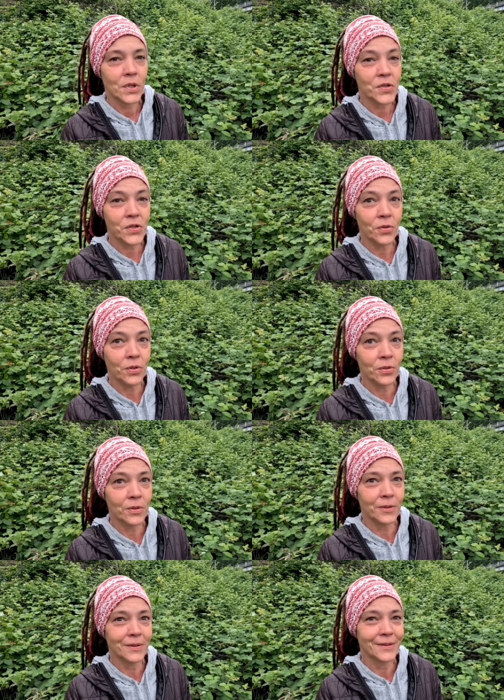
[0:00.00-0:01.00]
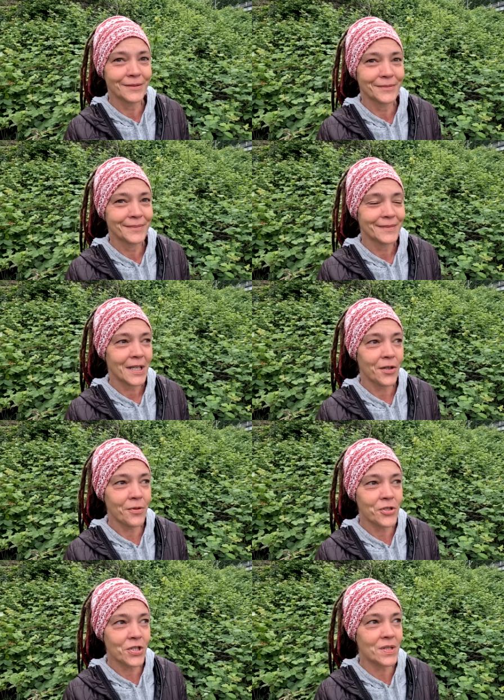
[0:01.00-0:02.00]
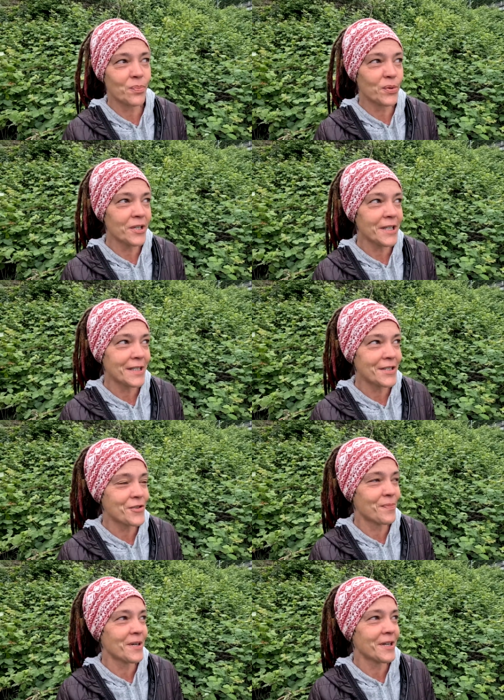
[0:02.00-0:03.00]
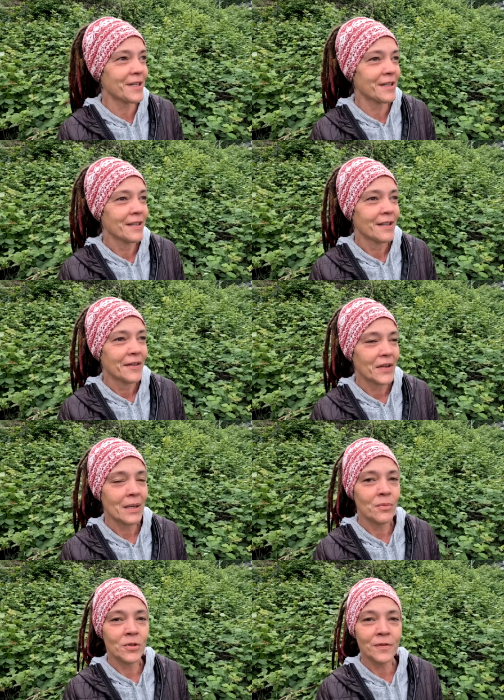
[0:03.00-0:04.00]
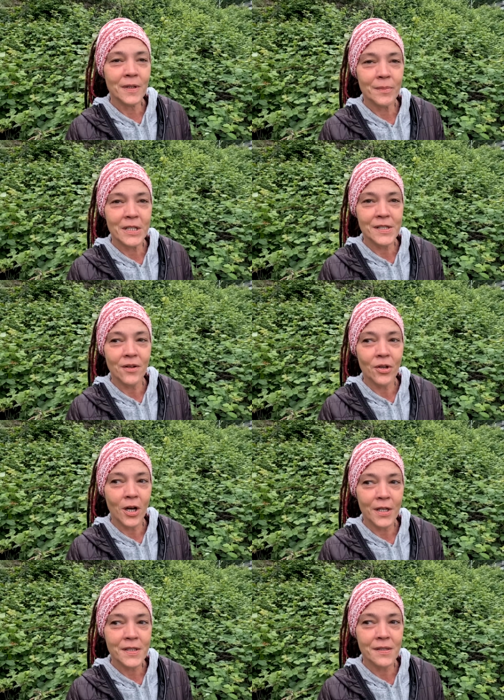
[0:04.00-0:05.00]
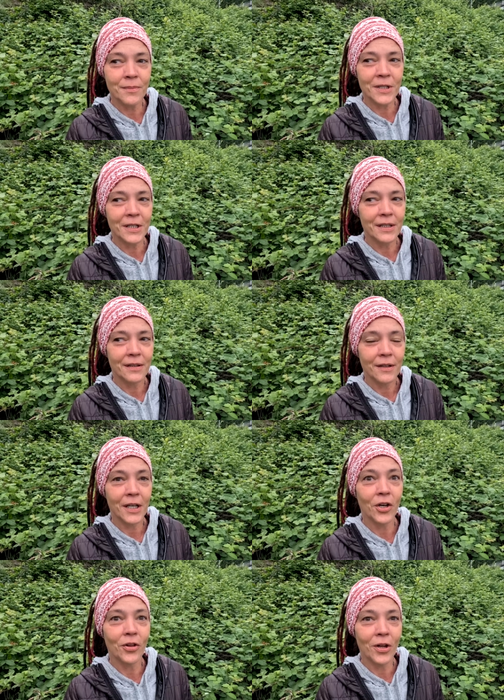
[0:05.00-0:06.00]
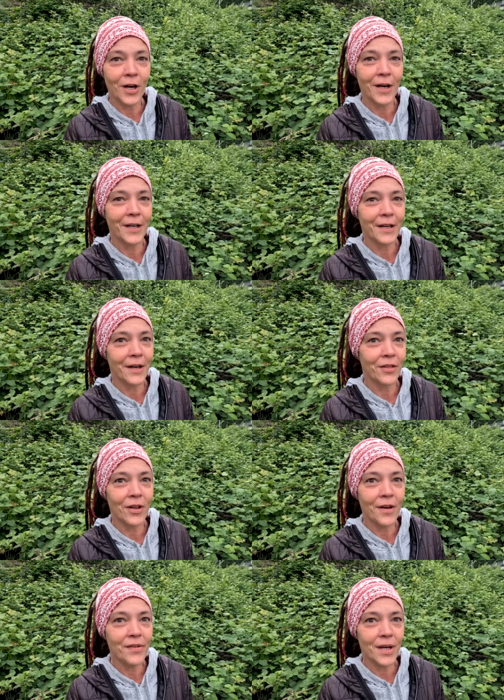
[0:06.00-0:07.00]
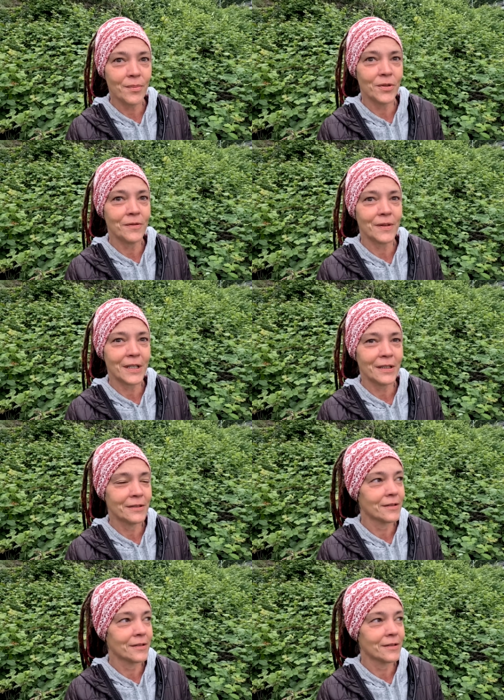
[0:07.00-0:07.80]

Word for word: so cool. I know it's just a bridge, but that movie means a lot to me, like a lot. I love that movie.